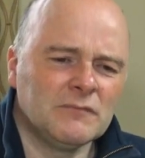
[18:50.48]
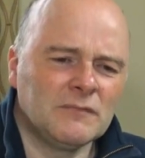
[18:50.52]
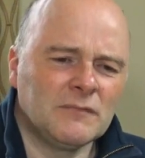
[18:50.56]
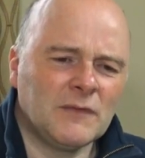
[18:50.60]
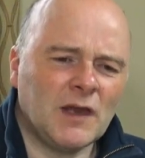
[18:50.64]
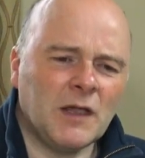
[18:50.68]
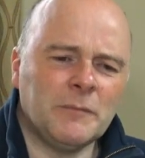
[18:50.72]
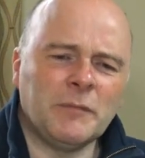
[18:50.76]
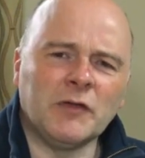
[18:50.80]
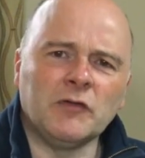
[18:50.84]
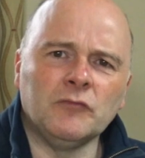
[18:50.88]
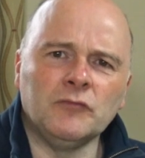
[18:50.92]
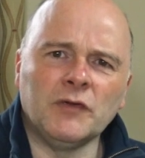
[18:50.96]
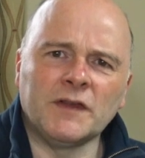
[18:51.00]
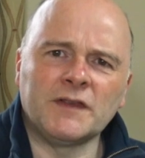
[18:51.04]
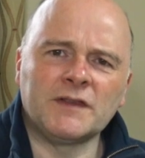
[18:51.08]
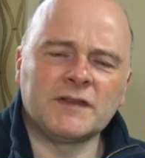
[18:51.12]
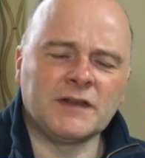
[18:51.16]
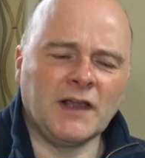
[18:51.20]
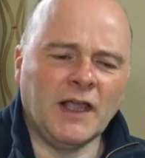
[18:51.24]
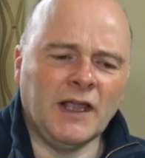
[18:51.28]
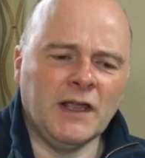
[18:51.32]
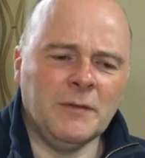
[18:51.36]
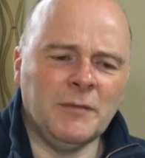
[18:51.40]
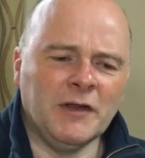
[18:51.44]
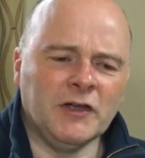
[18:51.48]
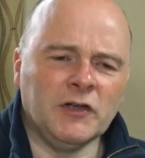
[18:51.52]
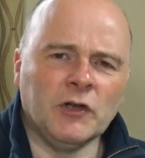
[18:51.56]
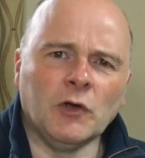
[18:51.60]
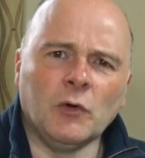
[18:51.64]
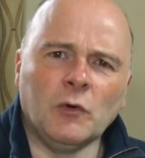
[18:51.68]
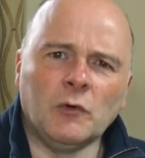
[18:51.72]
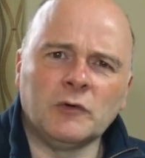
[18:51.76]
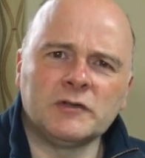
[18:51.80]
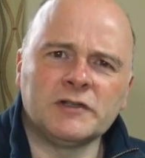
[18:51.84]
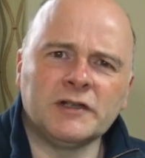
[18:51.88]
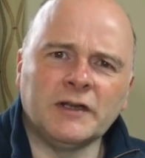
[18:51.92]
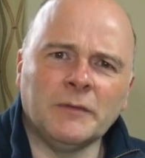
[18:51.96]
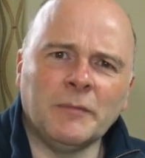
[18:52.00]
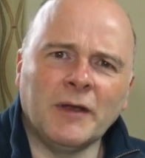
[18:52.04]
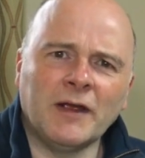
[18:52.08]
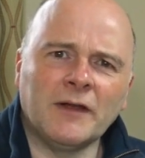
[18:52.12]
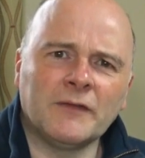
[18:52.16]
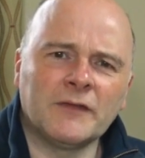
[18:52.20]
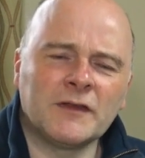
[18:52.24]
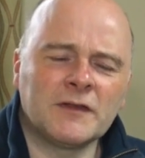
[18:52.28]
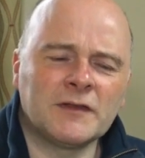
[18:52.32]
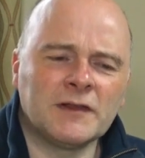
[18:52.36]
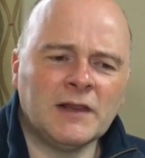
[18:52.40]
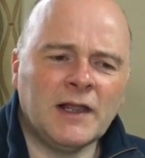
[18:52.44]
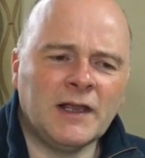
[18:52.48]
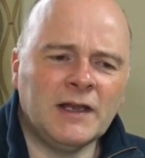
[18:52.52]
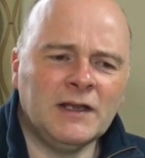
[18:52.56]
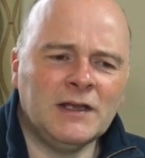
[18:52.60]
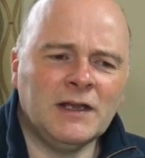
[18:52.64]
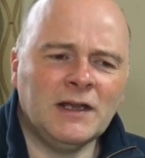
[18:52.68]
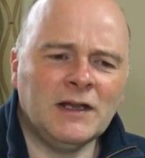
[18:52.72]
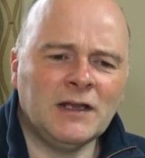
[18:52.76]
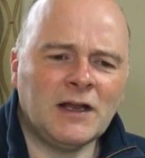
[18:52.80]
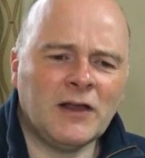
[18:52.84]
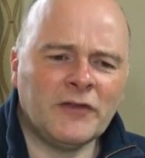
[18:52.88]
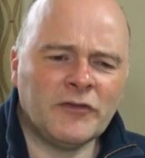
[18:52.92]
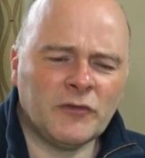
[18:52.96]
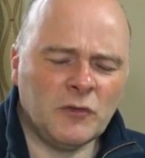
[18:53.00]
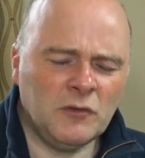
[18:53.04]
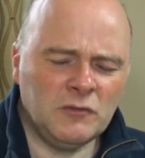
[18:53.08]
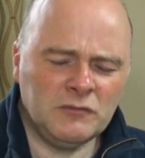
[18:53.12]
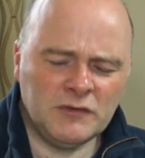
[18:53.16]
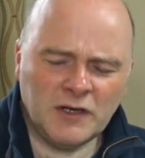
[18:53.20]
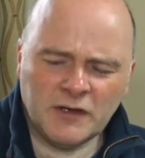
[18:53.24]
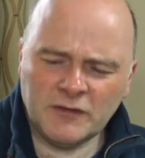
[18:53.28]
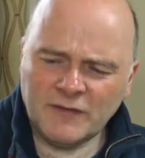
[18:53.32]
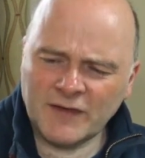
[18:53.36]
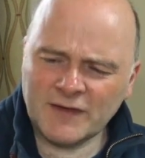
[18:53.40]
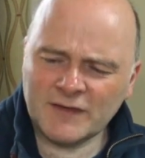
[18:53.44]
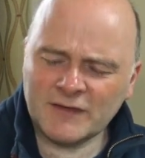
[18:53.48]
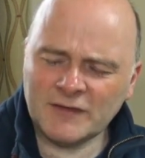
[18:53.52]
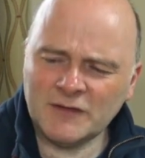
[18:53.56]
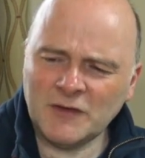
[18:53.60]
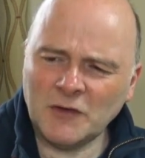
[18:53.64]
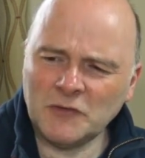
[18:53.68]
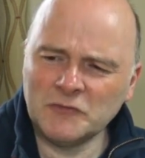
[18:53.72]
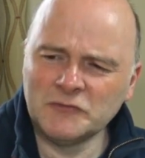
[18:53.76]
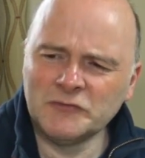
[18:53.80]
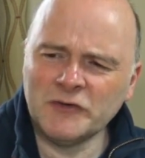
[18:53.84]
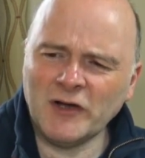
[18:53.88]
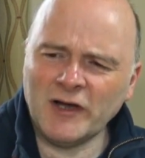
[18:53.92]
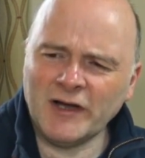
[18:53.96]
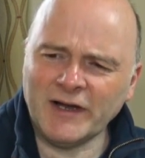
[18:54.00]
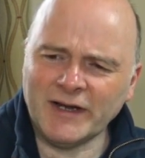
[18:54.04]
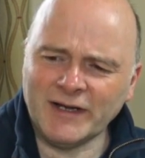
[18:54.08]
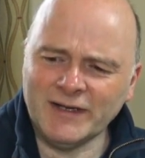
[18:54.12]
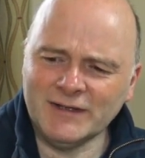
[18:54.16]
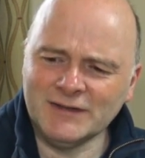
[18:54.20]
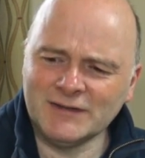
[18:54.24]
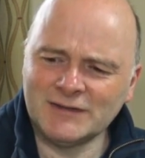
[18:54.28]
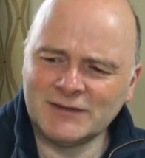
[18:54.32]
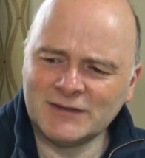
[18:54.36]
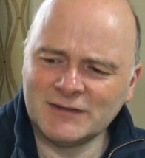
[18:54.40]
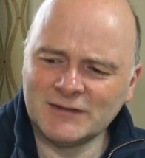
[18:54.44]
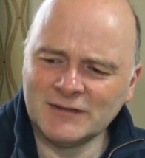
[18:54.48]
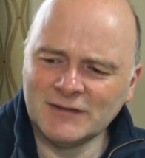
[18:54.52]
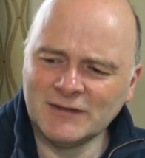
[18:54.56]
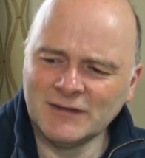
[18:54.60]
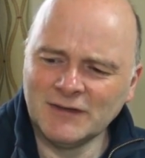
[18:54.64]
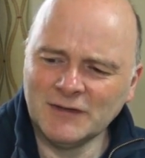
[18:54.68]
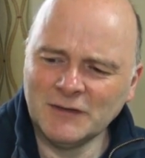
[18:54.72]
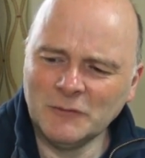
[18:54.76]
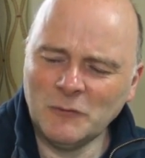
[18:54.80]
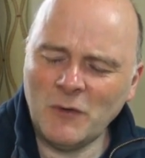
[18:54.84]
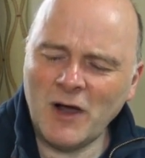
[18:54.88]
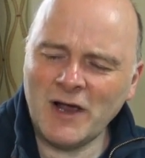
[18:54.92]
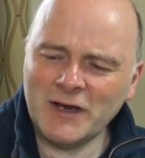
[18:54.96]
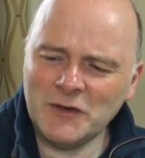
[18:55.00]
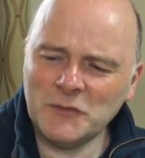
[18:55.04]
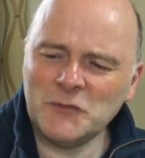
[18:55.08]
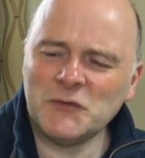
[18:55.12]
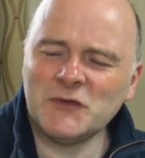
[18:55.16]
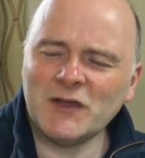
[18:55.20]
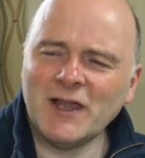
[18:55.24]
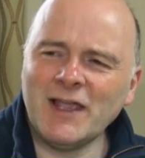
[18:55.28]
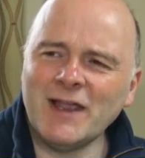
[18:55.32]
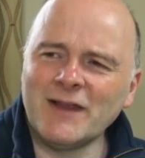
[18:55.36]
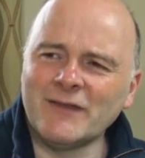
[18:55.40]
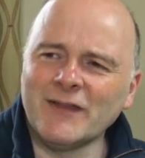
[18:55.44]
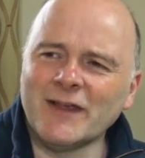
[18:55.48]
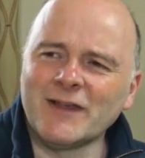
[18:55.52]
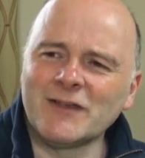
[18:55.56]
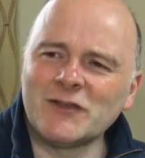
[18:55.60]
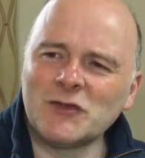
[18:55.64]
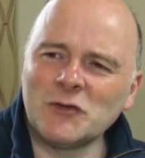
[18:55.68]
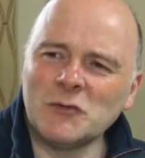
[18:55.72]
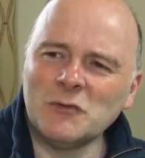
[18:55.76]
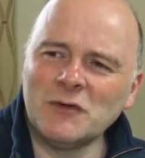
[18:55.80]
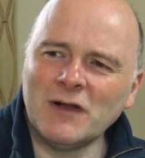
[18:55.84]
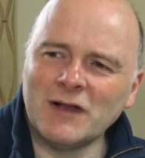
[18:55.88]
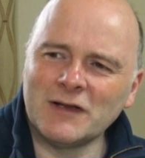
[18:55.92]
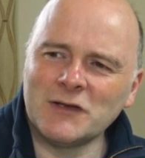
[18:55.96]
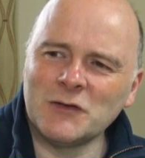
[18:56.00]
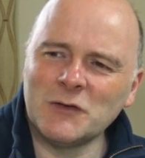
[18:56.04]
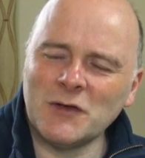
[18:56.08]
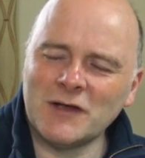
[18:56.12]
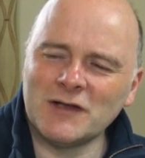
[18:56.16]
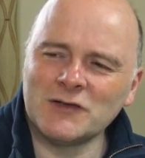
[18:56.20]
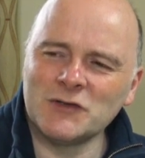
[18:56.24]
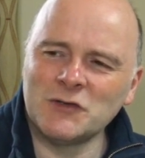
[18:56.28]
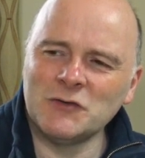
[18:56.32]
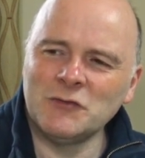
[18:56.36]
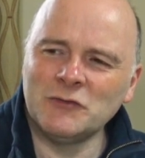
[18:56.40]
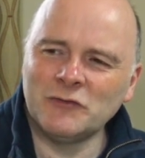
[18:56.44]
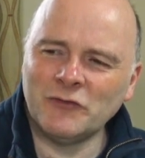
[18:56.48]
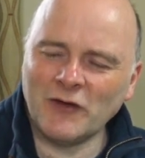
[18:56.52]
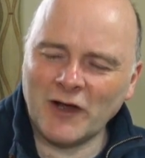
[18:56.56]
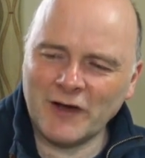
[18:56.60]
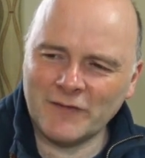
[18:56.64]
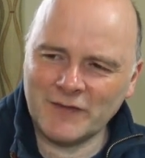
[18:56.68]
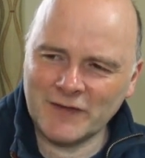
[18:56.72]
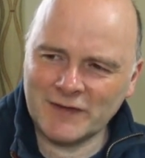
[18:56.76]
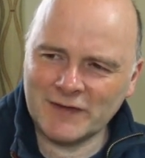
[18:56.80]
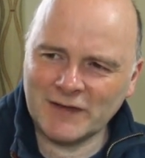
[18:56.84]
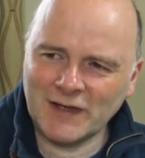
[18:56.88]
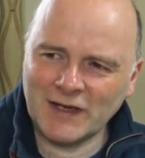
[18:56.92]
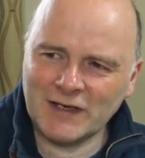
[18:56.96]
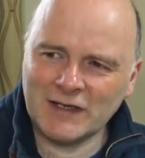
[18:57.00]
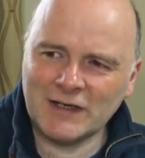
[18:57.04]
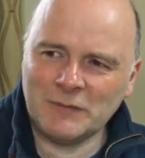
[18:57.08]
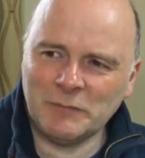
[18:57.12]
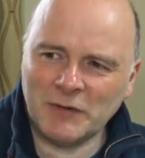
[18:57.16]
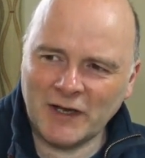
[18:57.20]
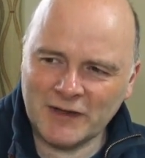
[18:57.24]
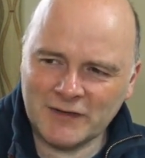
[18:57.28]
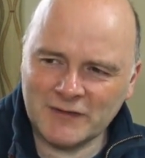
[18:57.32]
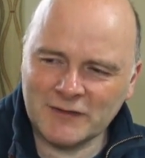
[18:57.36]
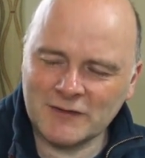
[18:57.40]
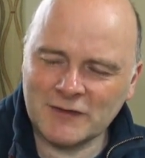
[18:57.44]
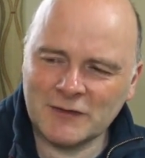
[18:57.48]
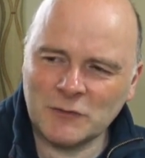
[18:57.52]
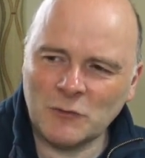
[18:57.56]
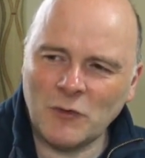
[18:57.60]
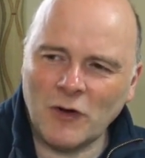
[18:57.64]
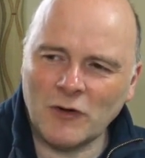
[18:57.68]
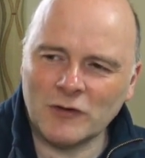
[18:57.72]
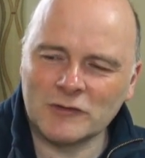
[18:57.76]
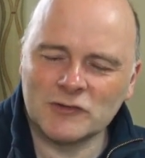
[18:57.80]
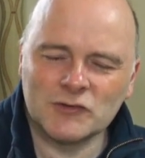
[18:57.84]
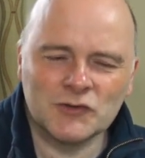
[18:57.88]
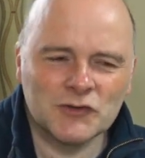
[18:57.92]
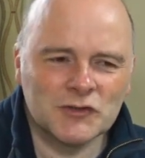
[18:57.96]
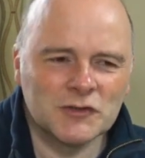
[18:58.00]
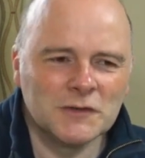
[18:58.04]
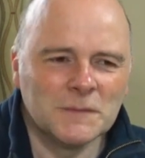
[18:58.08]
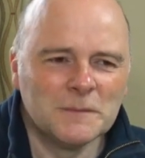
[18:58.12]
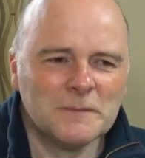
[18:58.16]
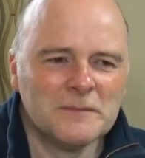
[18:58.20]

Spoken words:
risque, a bit naughty about this lady, and I thought, oh no, that's not right. Why are you saying this? You find this lady pleasant to watch.